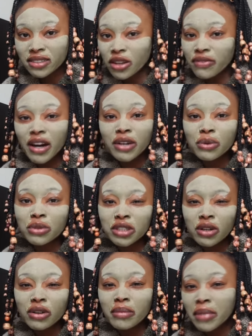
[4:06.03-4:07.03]
So if I'd ordered
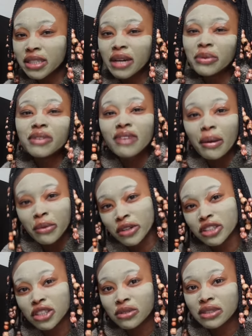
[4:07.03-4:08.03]
it on a Monday, it would have come on a
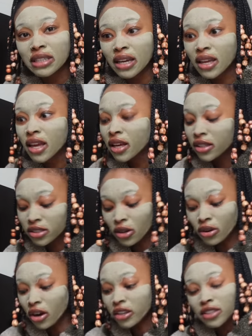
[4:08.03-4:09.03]
Tuesday. So
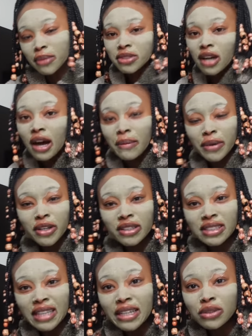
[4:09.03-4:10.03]
large up Sky,
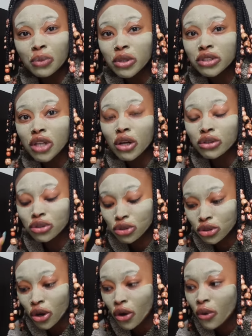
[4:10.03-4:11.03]
because that was
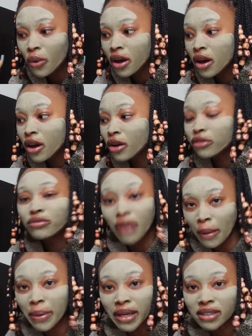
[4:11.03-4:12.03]
so
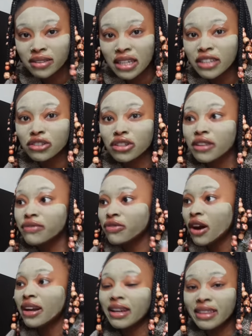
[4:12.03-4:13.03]
rapid. Literally
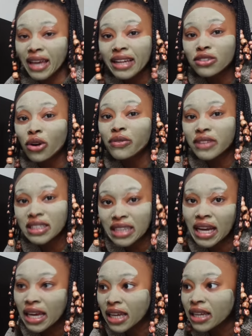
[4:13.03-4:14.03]
Friday, the end of the
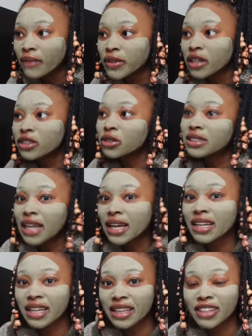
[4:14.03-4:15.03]
day. So
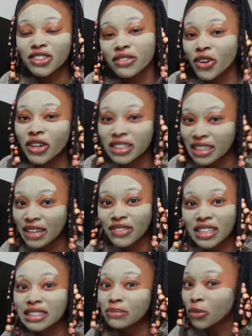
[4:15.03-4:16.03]
technically that should have gone in, even
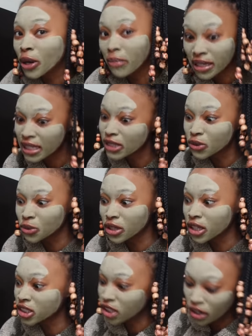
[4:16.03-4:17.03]
into Monday's
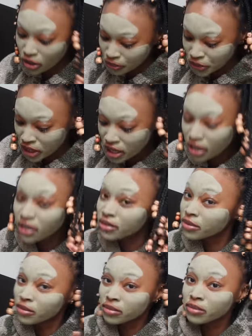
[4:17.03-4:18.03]
order. So
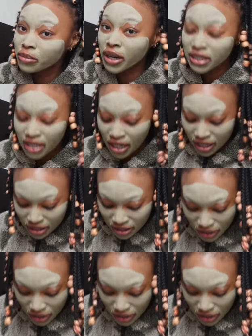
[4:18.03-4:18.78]
praise God.